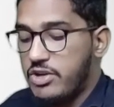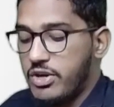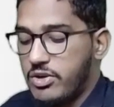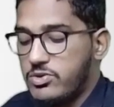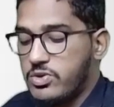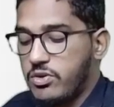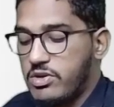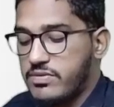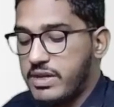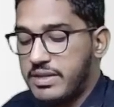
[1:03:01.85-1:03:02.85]
You can also
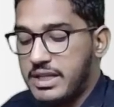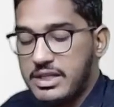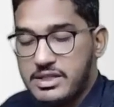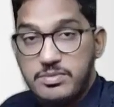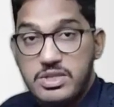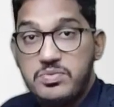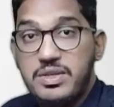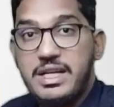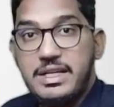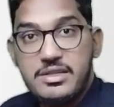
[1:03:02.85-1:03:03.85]
cross-verify that assumptions
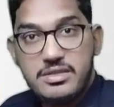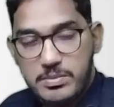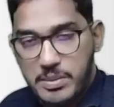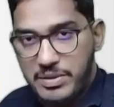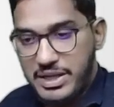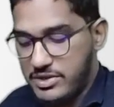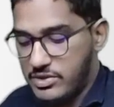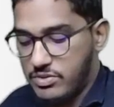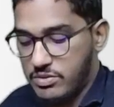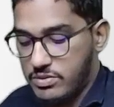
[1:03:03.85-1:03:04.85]
with the industry
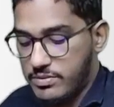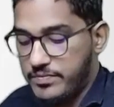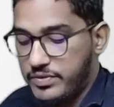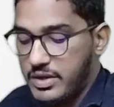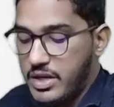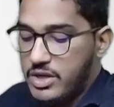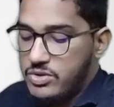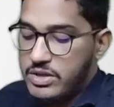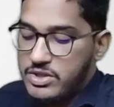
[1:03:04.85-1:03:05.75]
publications also. So